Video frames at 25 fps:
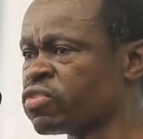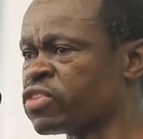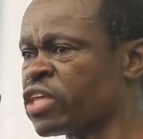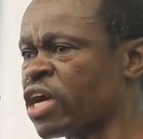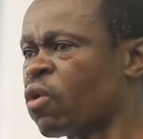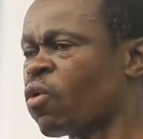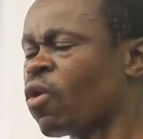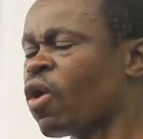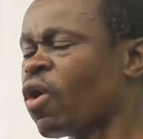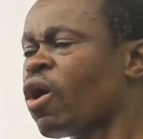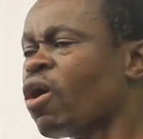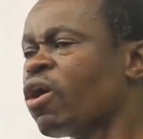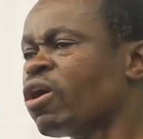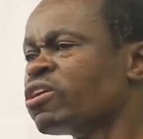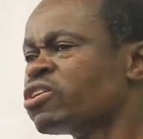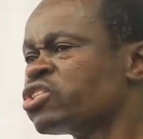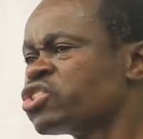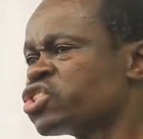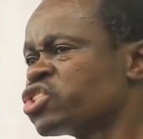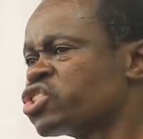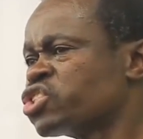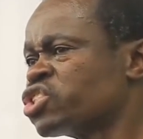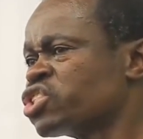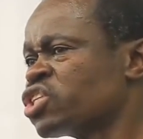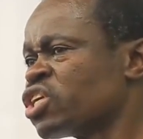There
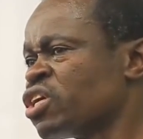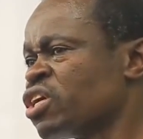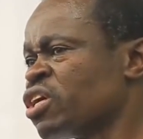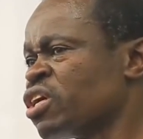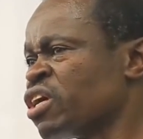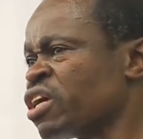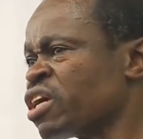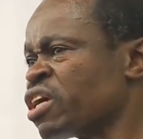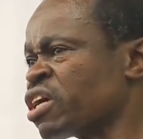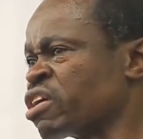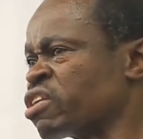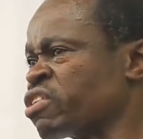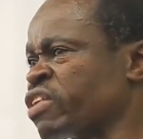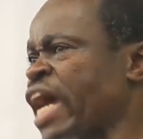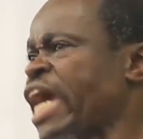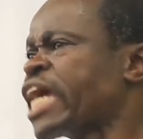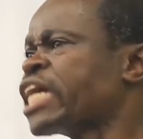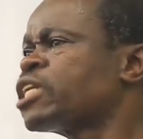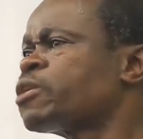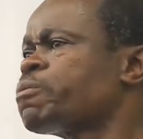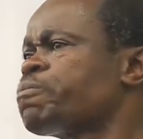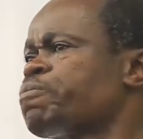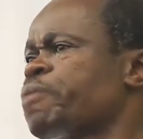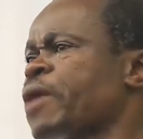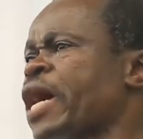was
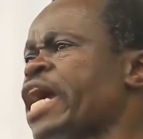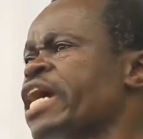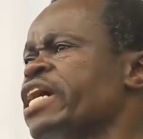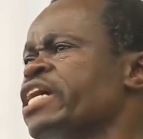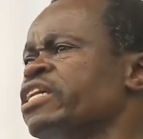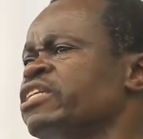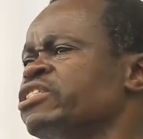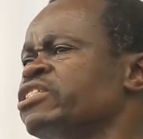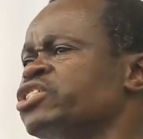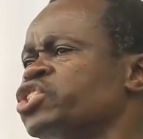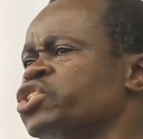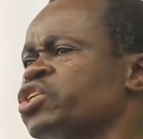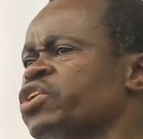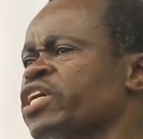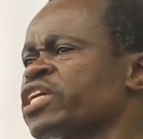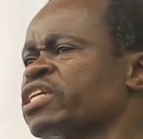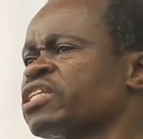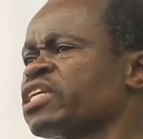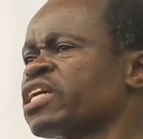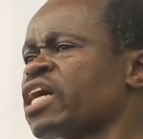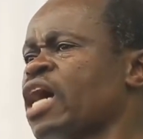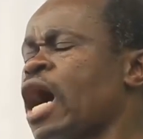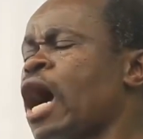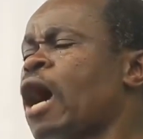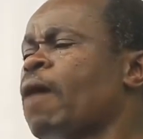great pain
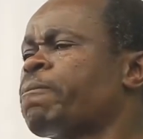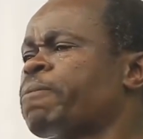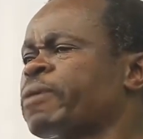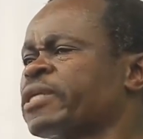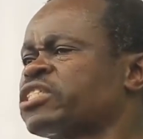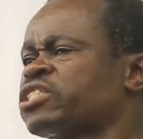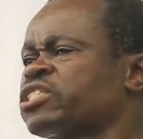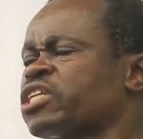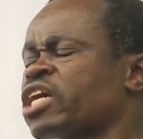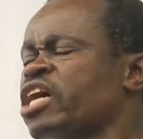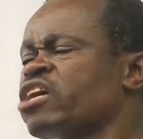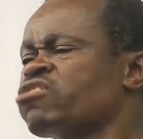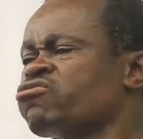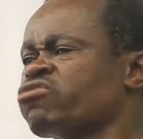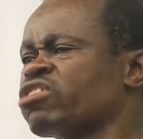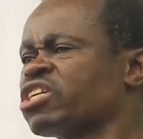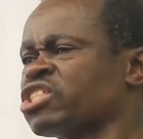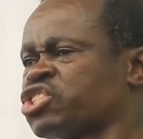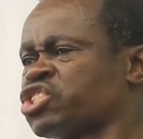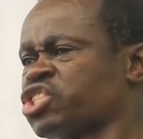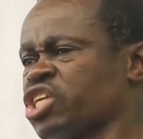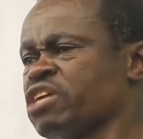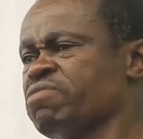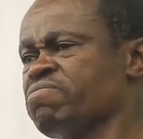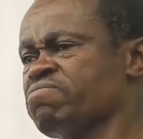during the apartheid
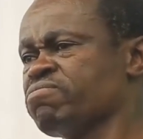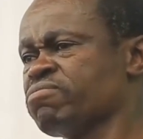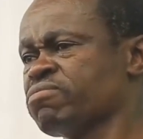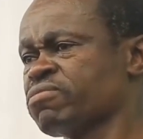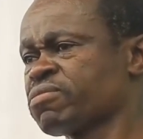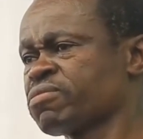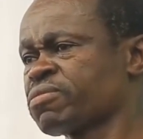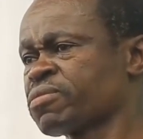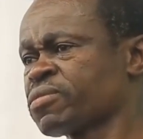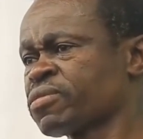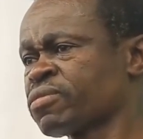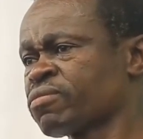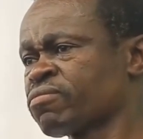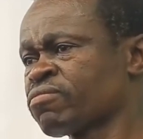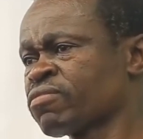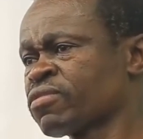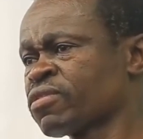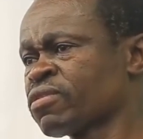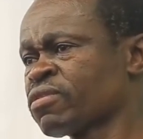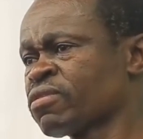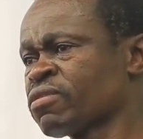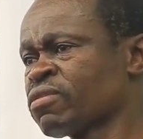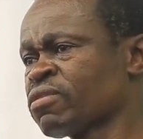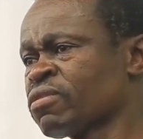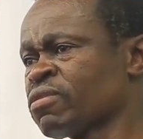regime,
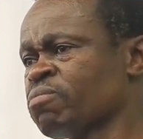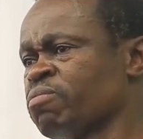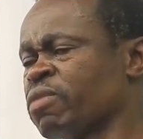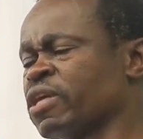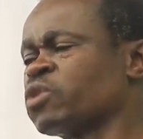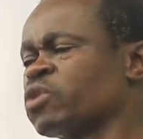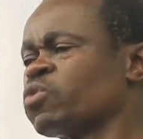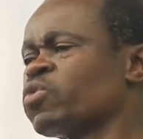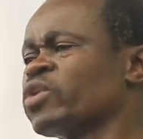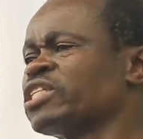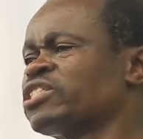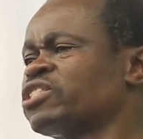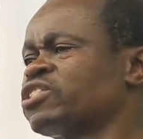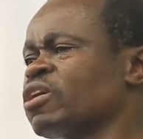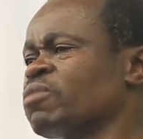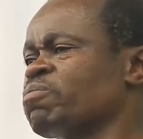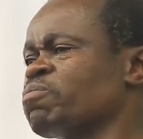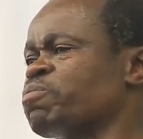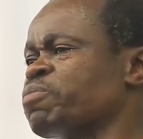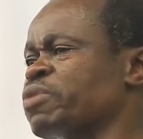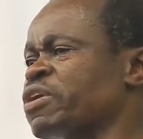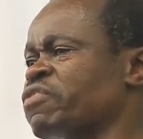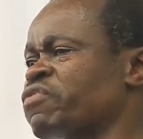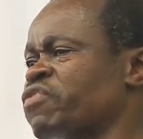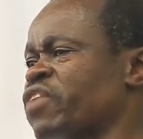but
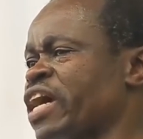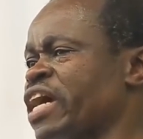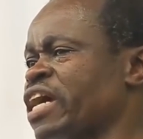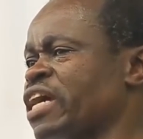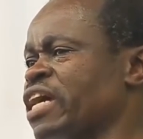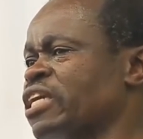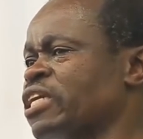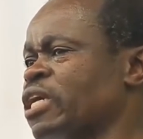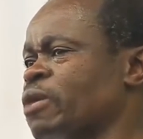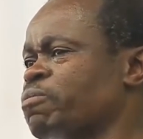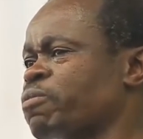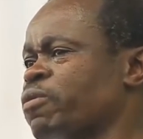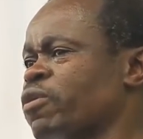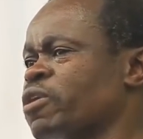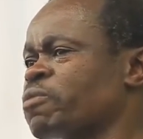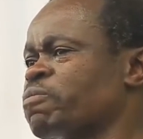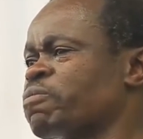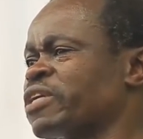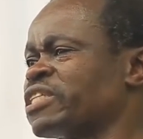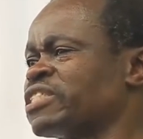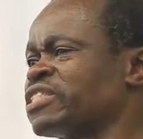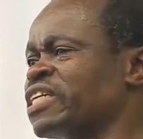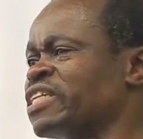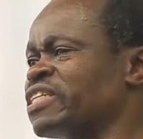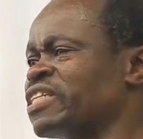wisdom prevailed upon
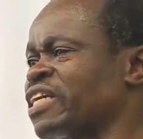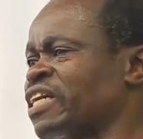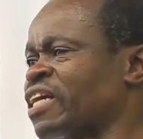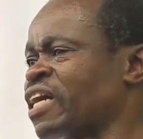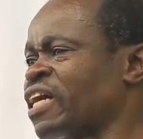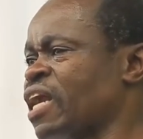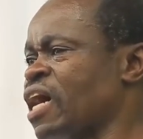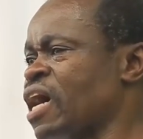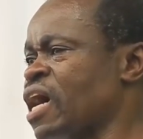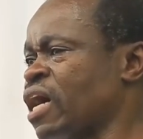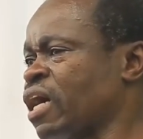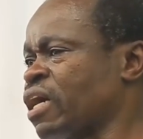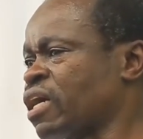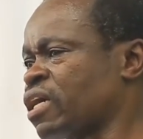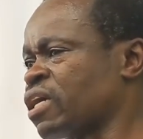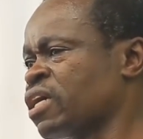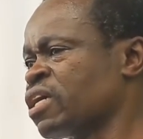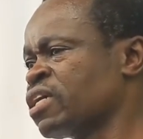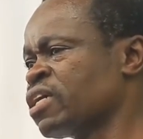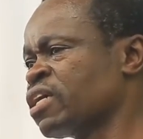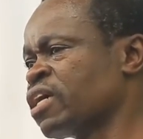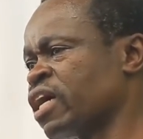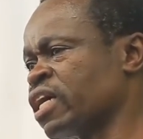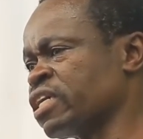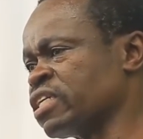President de Klerk.
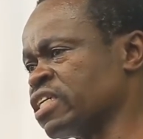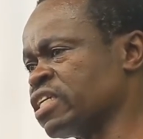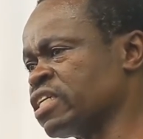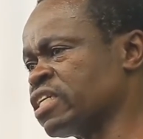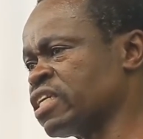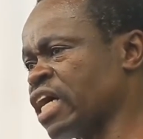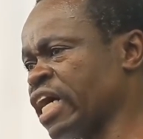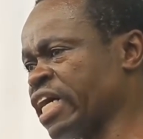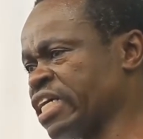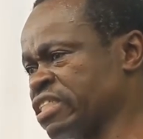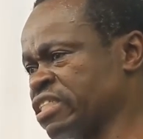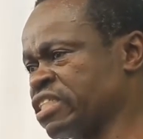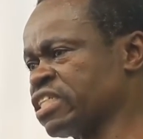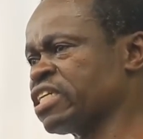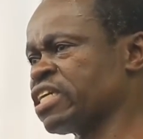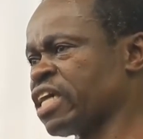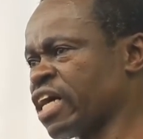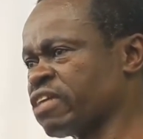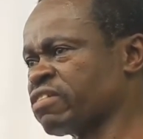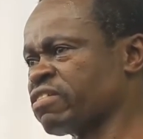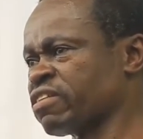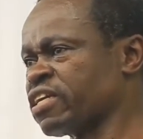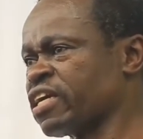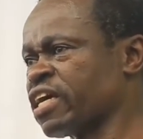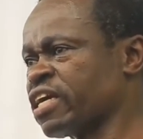And in
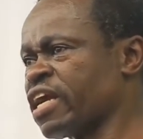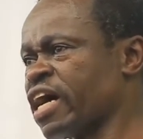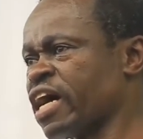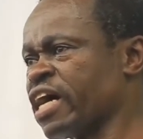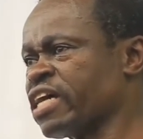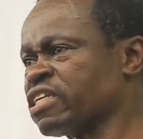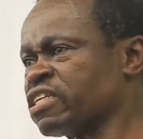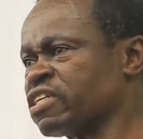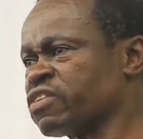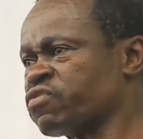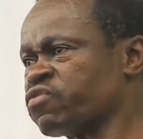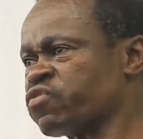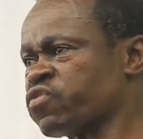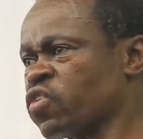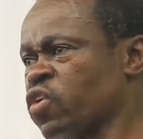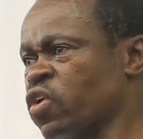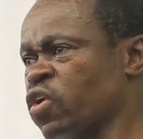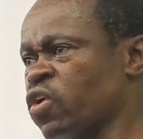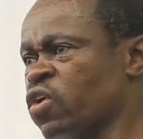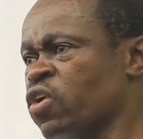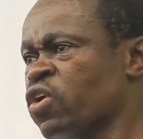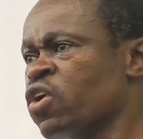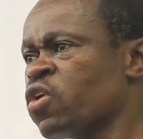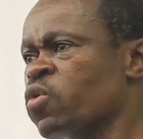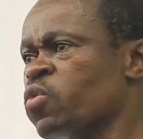
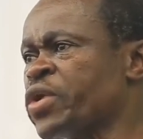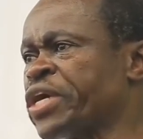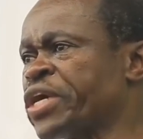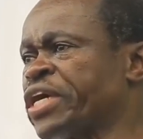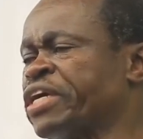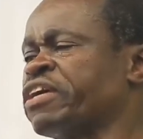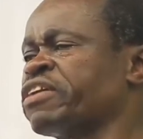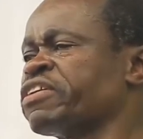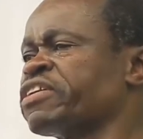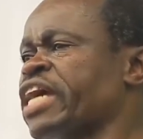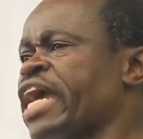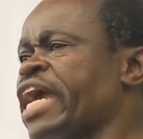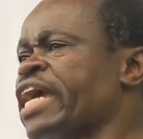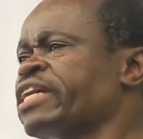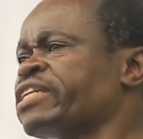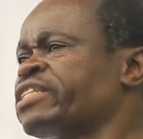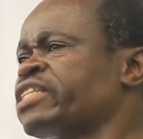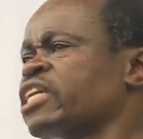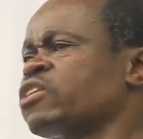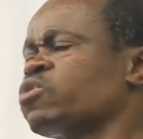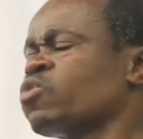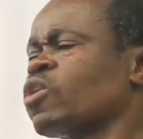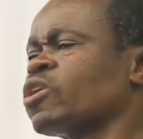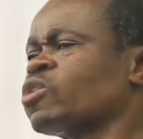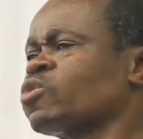1994, we
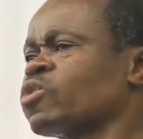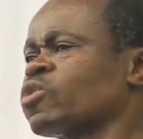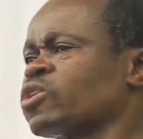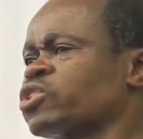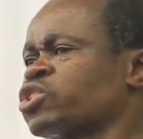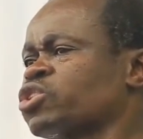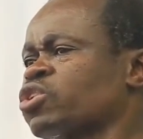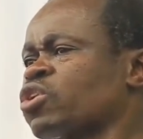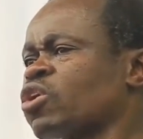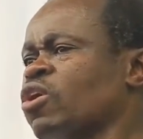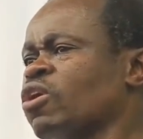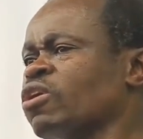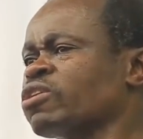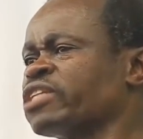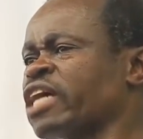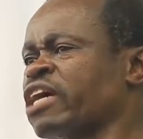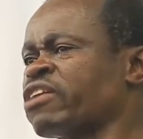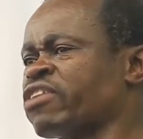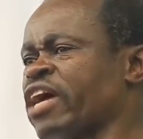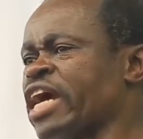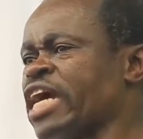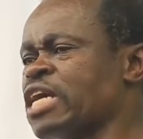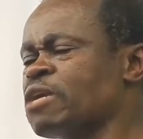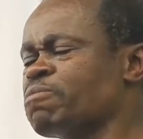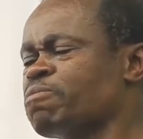created what was called
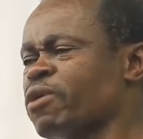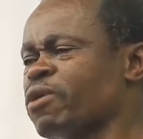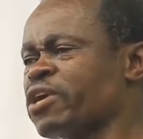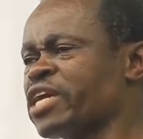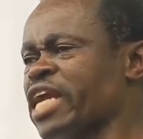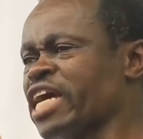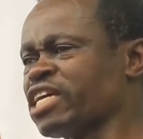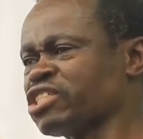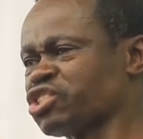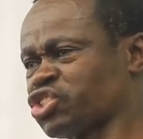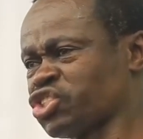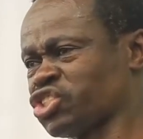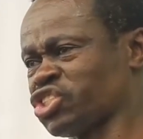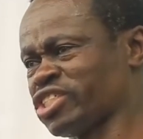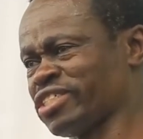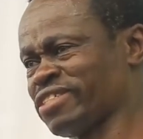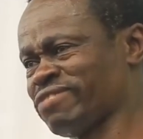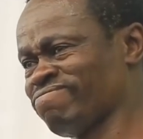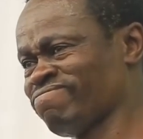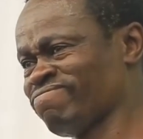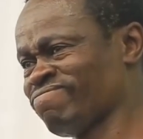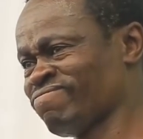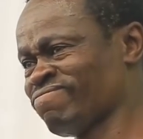a rainbow nation.